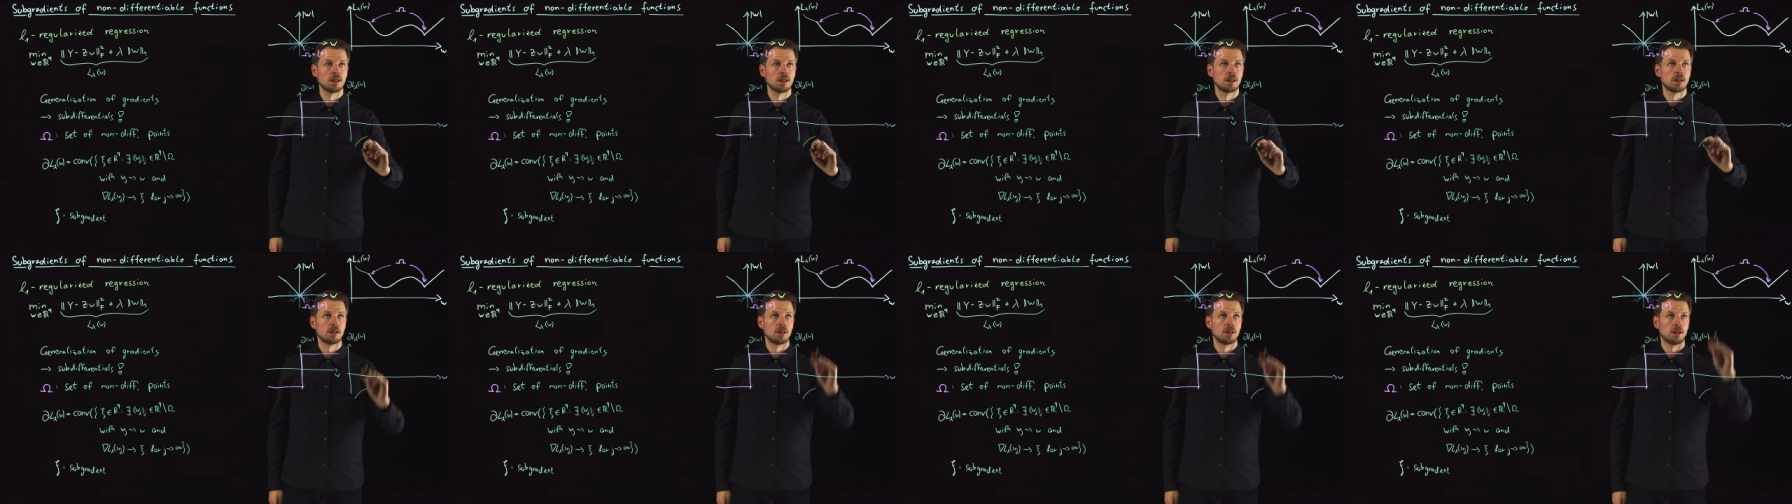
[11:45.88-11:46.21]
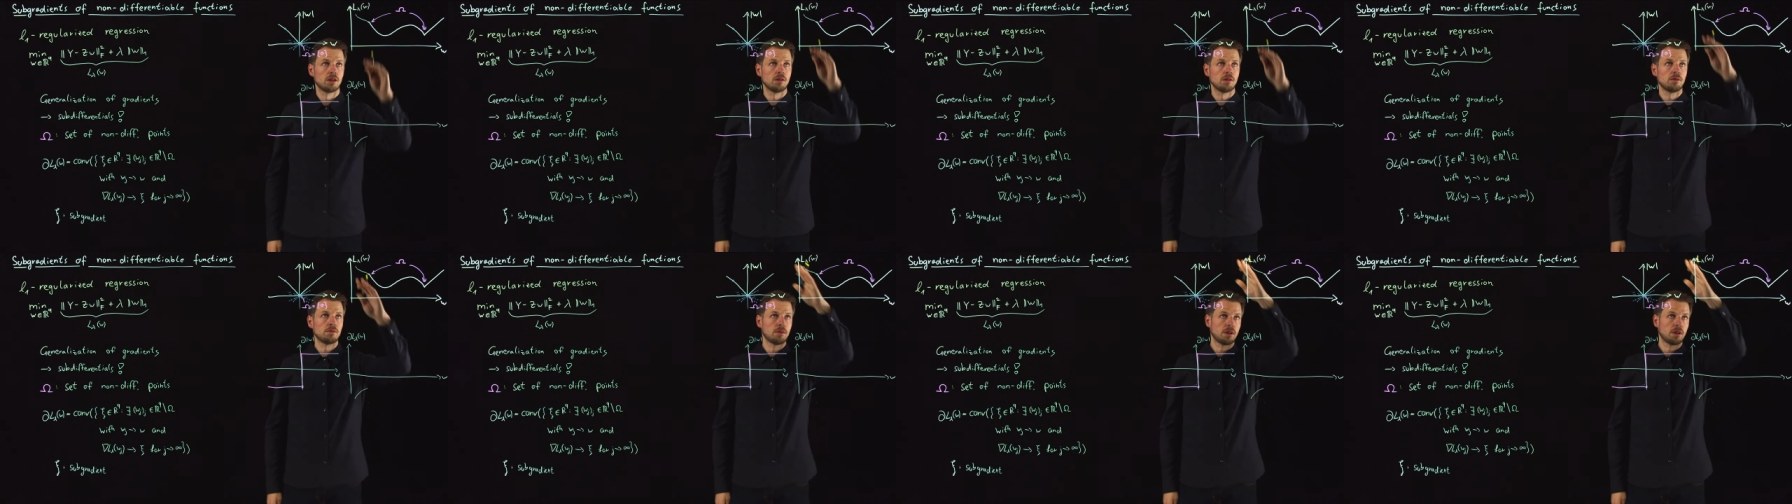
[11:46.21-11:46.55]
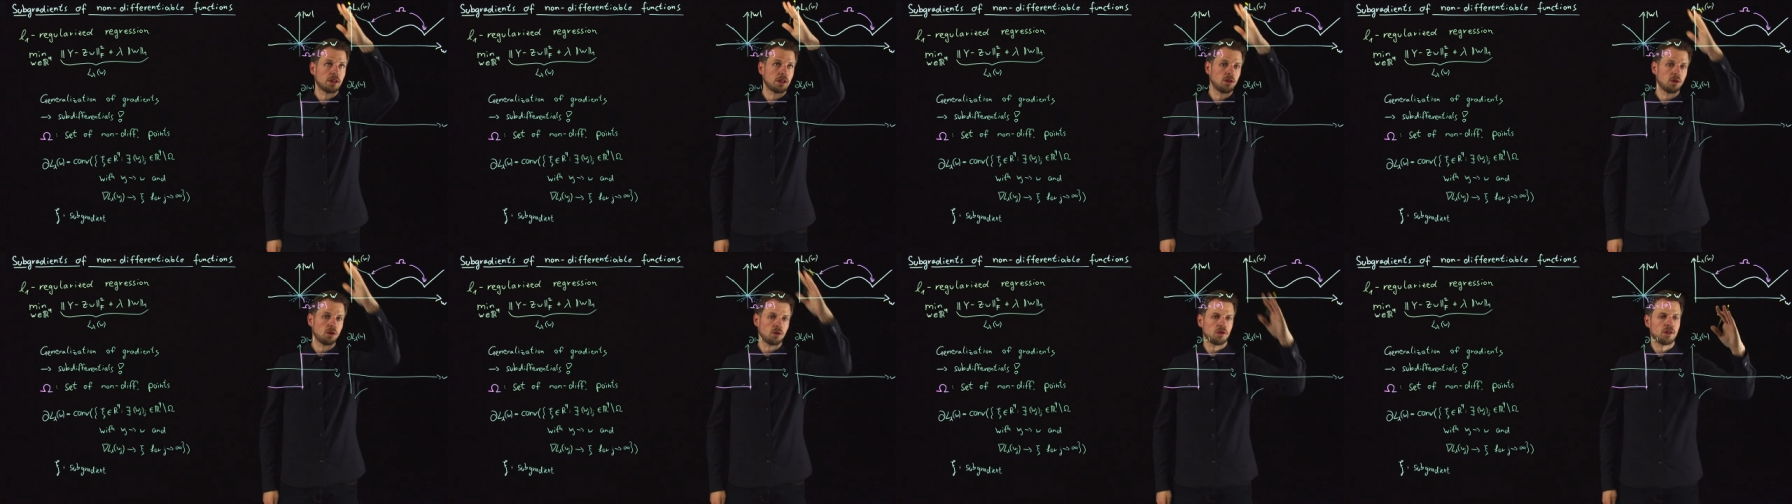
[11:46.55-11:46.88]
No, it
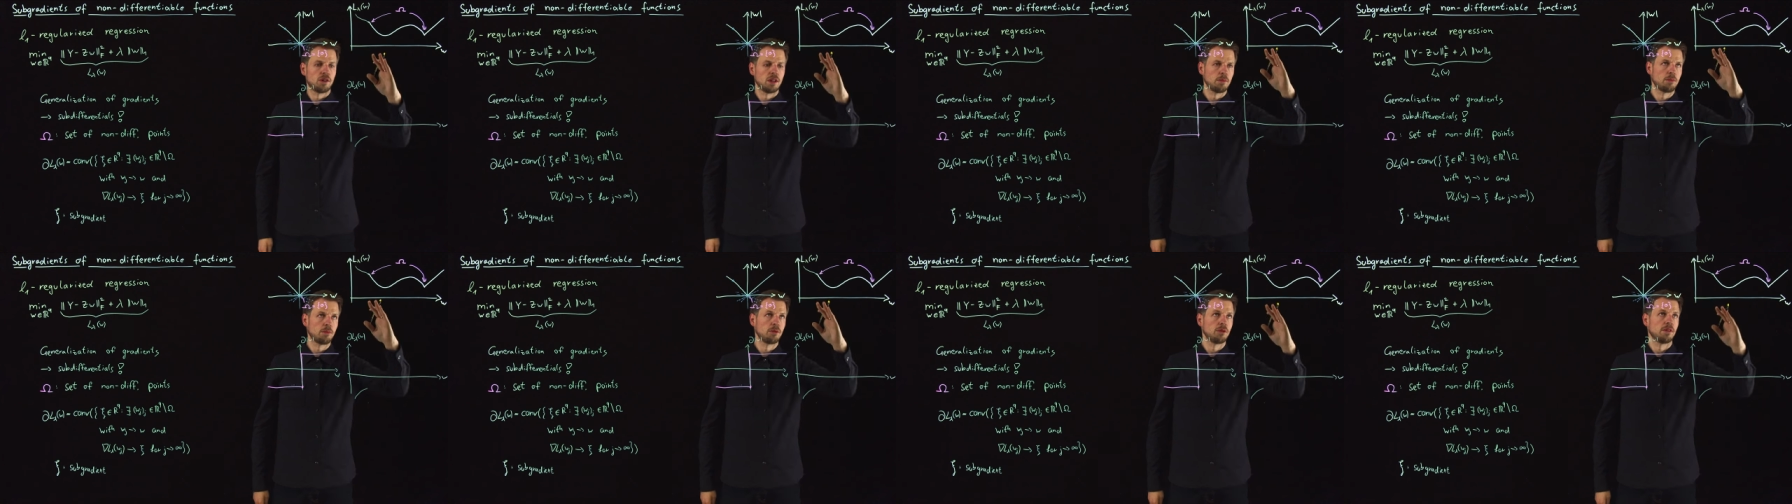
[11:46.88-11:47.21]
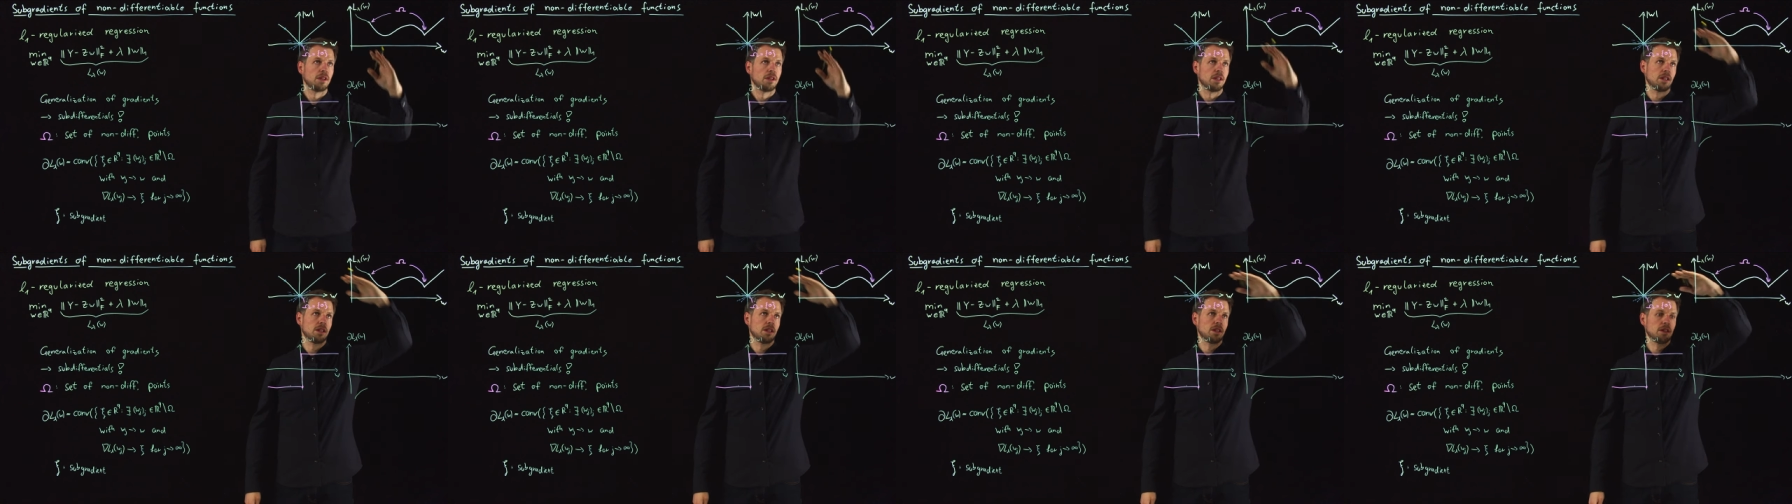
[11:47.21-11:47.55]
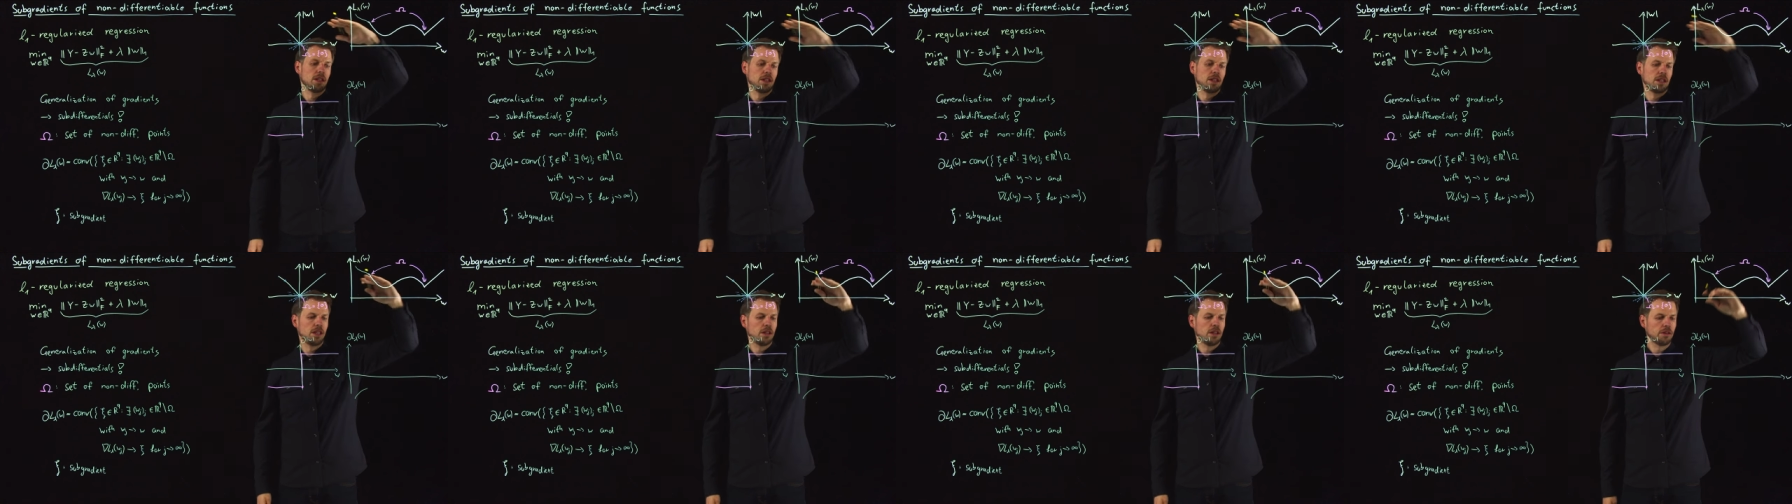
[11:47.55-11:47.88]
goes steeper
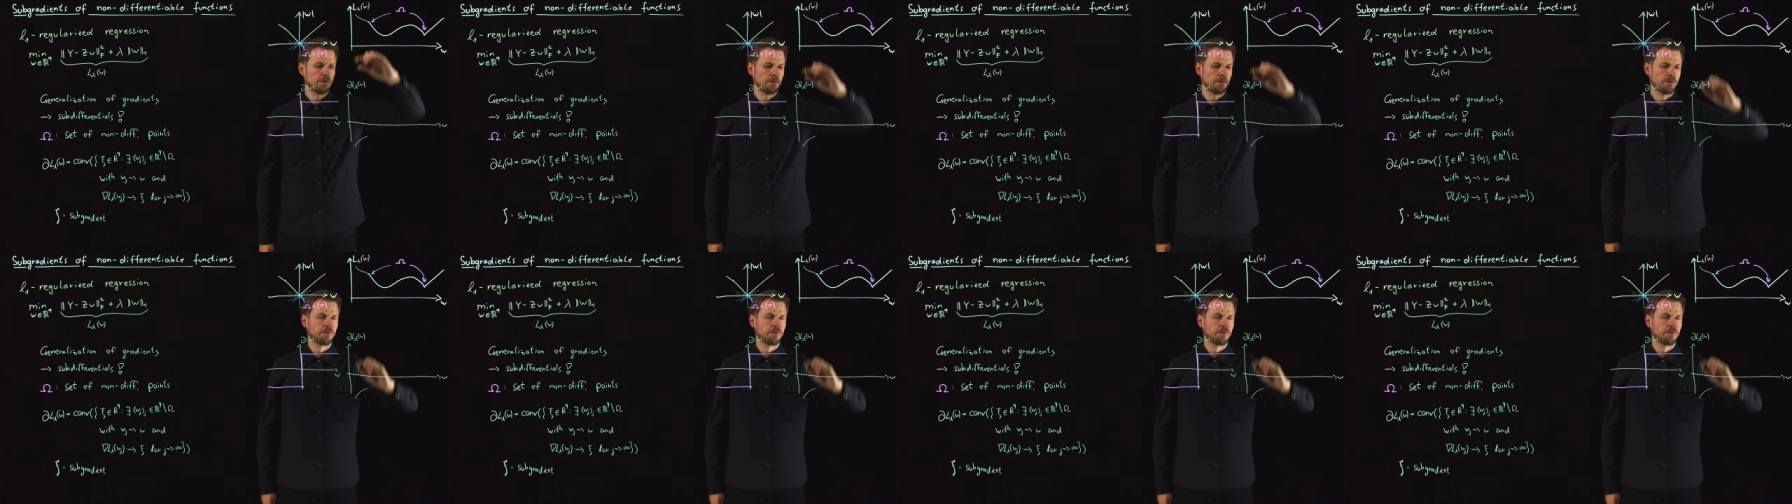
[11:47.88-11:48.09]
than here.